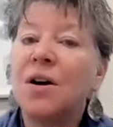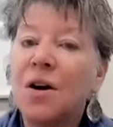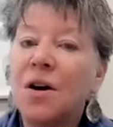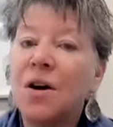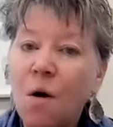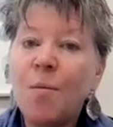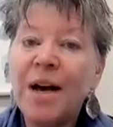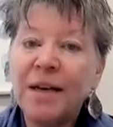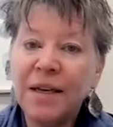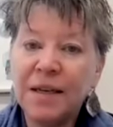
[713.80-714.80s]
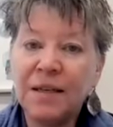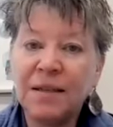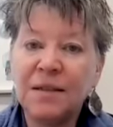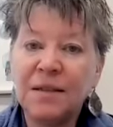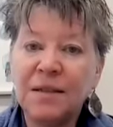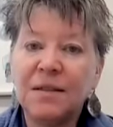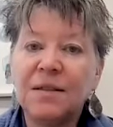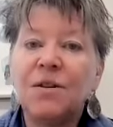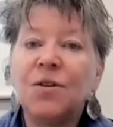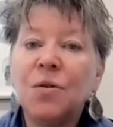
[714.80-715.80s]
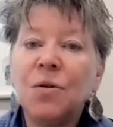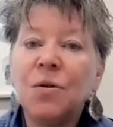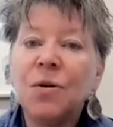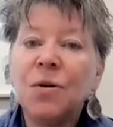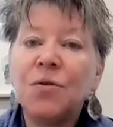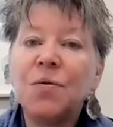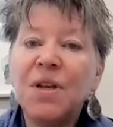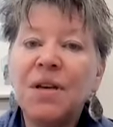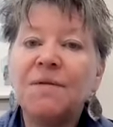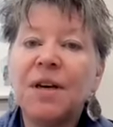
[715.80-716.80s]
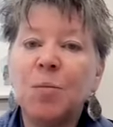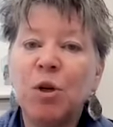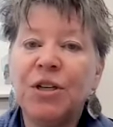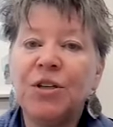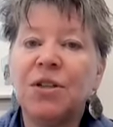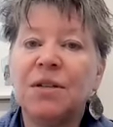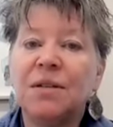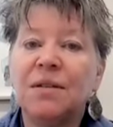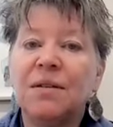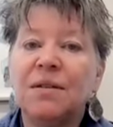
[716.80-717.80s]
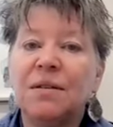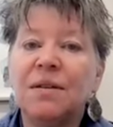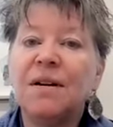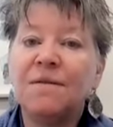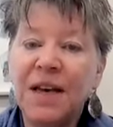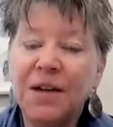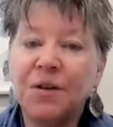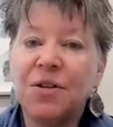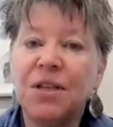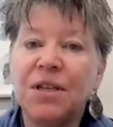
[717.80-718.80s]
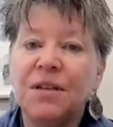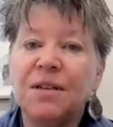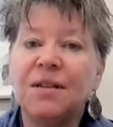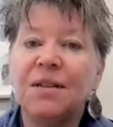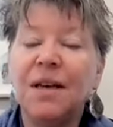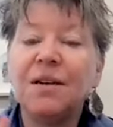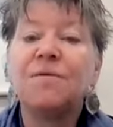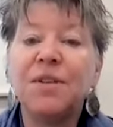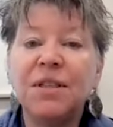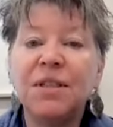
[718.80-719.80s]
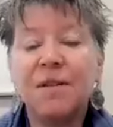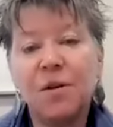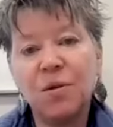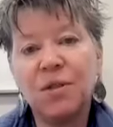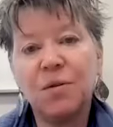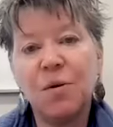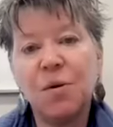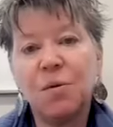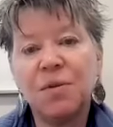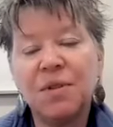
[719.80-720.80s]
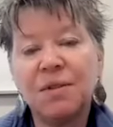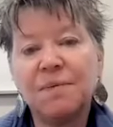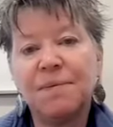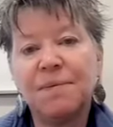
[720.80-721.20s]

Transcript: call back in your own unique vibration of energy and fill in those little holes.